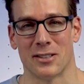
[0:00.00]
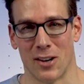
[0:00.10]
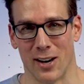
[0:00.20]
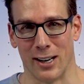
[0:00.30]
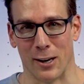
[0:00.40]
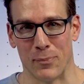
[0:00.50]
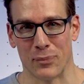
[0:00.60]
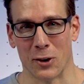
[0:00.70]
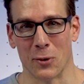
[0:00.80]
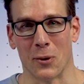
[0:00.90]
Tyler,
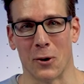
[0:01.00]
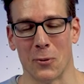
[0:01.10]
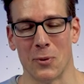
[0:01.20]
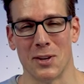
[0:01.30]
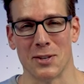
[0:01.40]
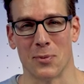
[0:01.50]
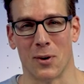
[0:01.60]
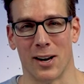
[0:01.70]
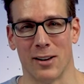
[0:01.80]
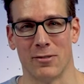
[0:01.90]
who along with his
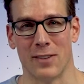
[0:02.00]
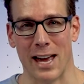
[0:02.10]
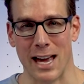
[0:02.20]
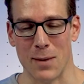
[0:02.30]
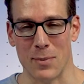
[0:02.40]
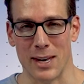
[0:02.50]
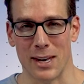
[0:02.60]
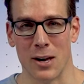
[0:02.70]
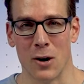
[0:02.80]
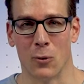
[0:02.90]
wife,
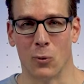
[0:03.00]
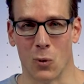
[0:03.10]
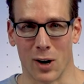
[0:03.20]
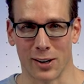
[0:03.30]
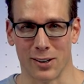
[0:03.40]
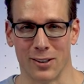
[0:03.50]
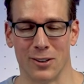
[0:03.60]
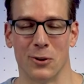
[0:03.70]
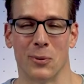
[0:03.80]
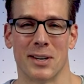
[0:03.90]
Amy, won
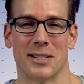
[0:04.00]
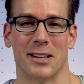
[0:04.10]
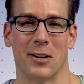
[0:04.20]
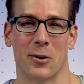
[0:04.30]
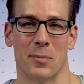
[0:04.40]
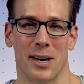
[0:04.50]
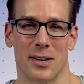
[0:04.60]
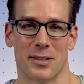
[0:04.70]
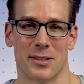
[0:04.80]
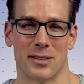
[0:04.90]
US Lego
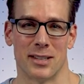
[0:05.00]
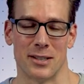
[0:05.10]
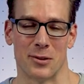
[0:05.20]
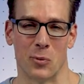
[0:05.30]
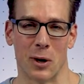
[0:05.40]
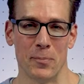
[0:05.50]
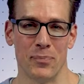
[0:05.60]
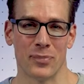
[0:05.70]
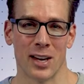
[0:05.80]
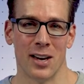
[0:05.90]
Masters Season 1.
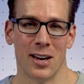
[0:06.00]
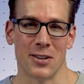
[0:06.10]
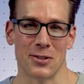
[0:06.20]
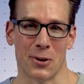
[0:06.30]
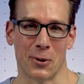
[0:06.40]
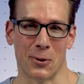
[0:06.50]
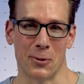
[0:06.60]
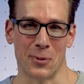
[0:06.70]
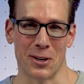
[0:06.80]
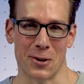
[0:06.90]
So
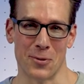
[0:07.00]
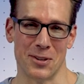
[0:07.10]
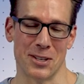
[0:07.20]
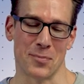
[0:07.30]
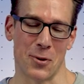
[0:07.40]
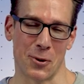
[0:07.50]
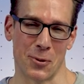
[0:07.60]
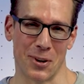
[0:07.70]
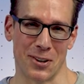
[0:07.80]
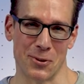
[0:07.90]
we know with this MOC
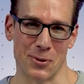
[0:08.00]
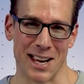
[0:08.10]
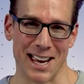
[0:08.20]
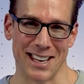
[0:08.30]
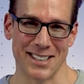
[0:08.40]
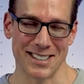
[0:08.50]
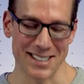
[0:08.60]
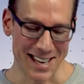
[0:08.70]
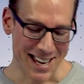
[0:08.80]
we're in good hands.